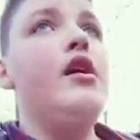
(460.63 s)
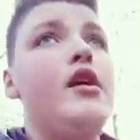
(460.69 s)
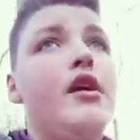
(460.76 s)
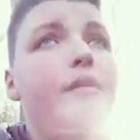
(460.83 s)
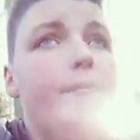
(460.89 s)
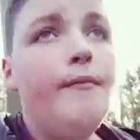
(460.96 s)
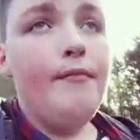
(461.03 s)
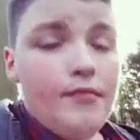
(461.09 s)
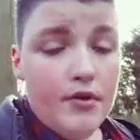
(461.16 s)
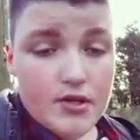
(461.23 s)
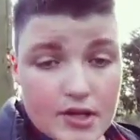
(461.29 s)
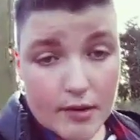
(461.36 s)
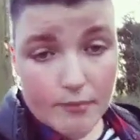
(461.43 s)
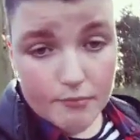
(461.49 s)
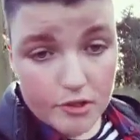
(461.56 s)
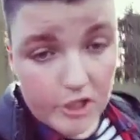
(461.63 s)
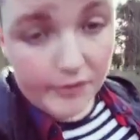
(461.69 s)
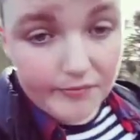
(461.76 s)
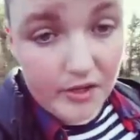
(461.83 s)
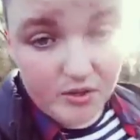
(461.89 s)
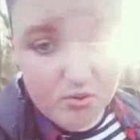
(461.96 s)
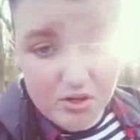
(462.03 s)
Um,
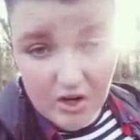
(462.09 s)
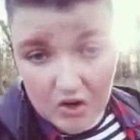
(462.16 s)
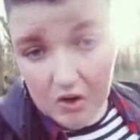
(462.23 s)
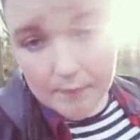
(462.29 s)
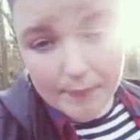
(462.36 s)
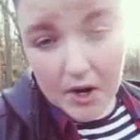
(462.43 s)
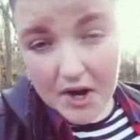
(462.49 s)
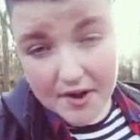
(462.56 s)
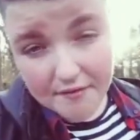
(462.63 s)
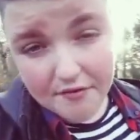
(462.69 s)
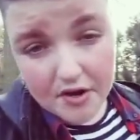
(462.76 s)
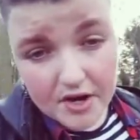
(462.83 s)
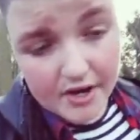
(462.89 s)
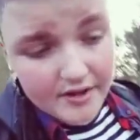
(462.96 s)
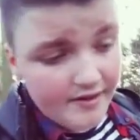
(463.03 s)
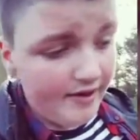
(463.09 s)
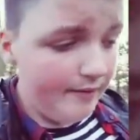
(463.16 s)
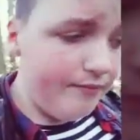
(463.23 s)
sometimes I will go on a bike ride,